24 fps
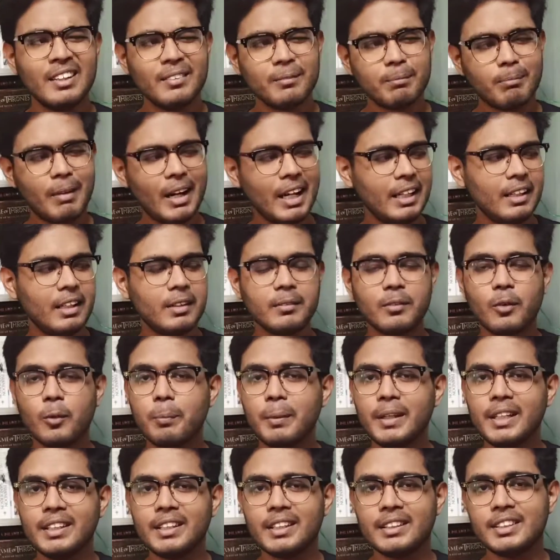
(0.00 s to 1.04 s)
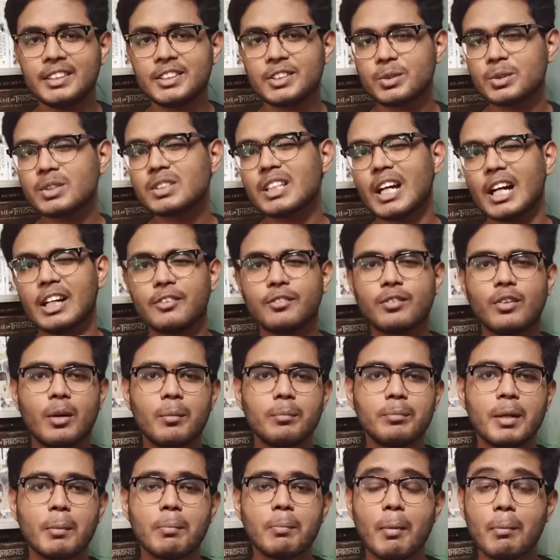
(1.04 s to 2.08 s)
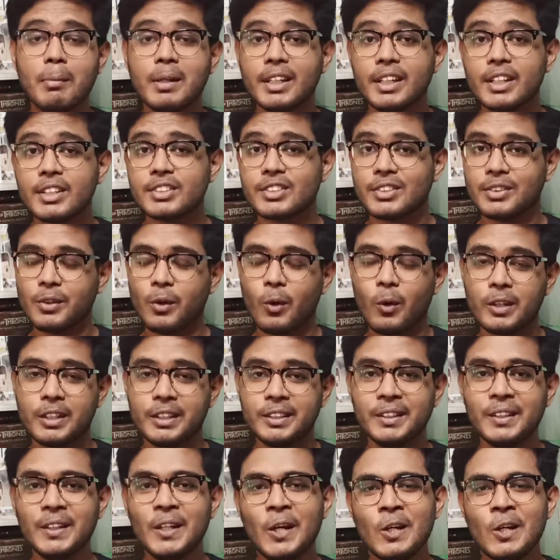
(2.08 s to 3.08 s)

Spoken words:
My opinion is to start from the publication order.